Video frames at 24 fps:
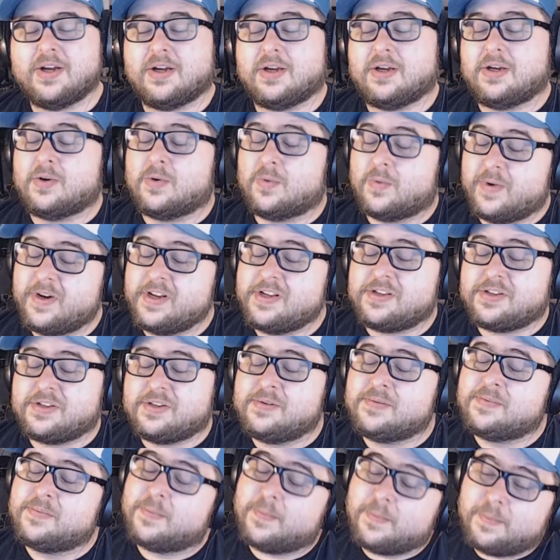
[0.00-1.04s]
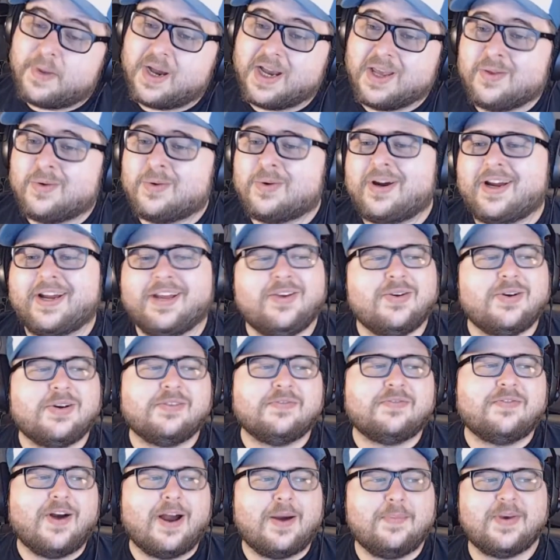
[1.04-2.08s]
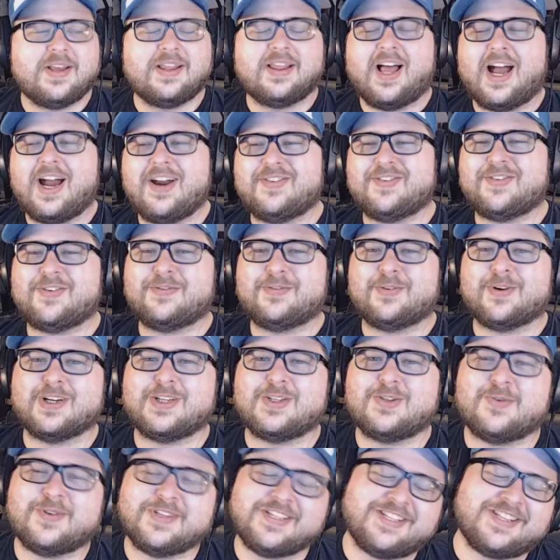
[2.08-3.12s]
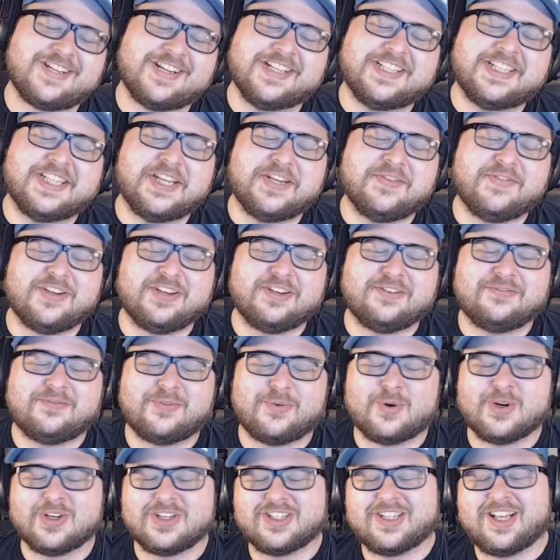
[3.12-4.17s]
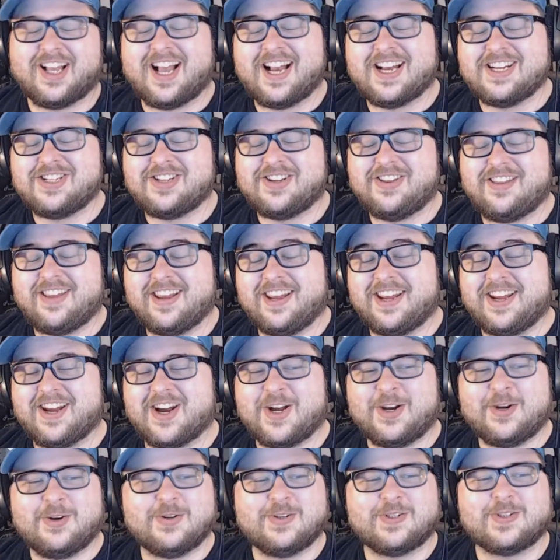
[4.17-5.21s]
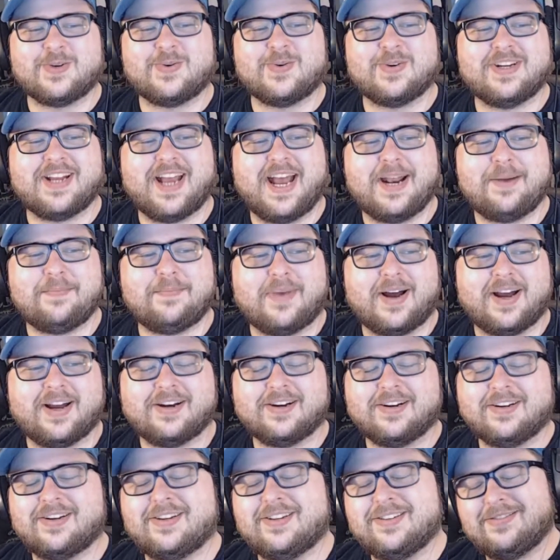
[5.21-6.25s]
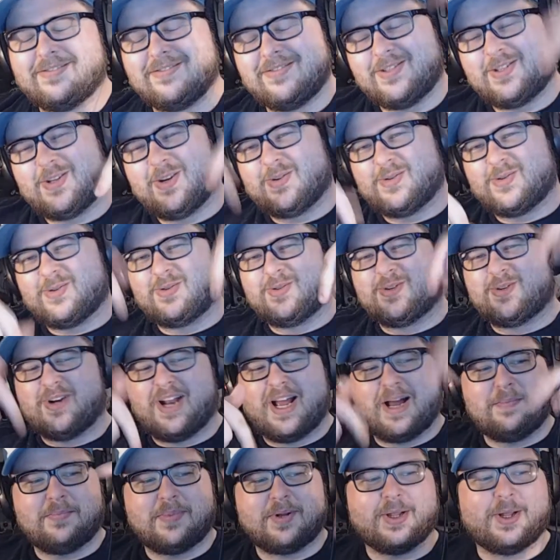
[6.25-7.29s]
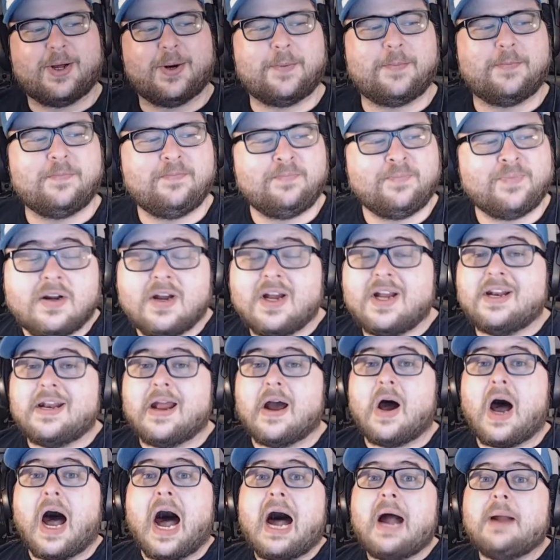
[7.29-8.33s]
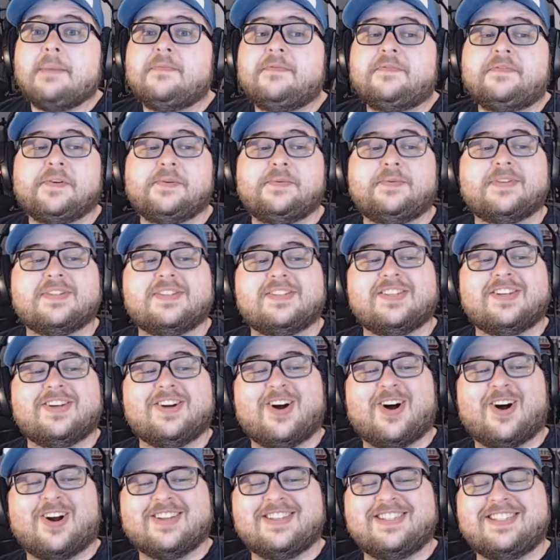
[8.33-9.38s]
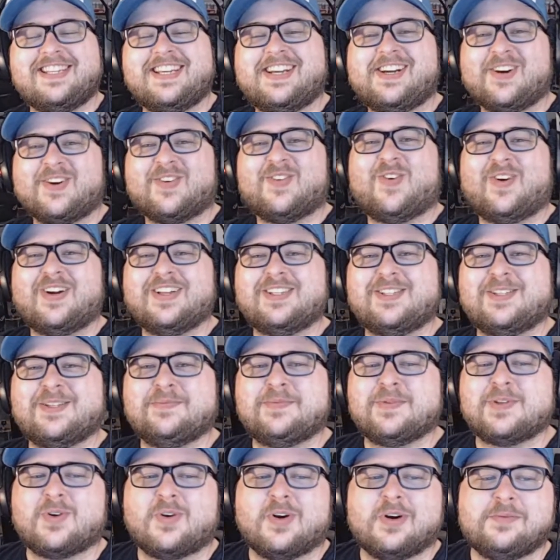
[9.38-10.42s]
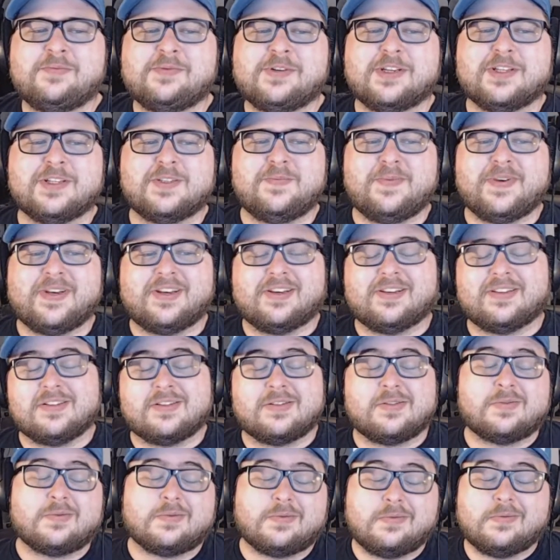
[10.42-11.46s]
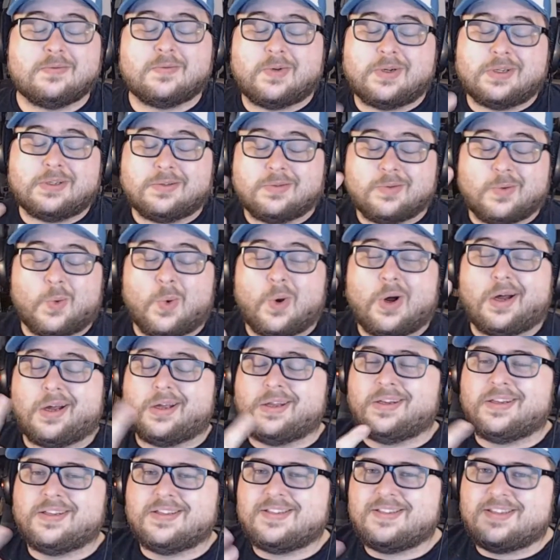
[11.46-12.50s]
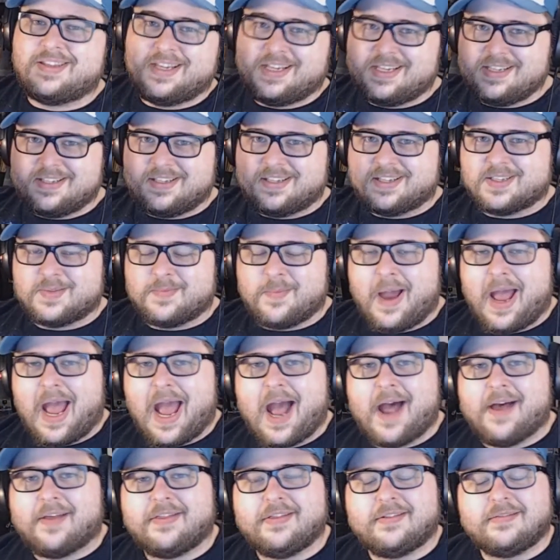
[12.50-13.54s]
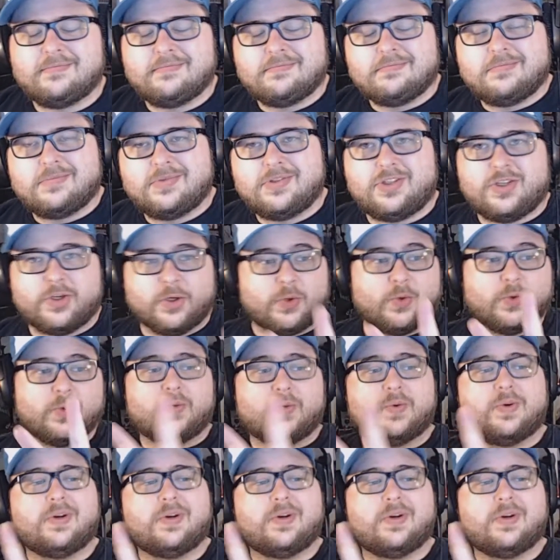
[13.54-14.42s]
which, by the way, you can find me live over at twitch.tv/the_dataminer. Socials are down below. Now, I'm focusing on tier 1 subscriptions because, well, 1, it's the easiest math. 2,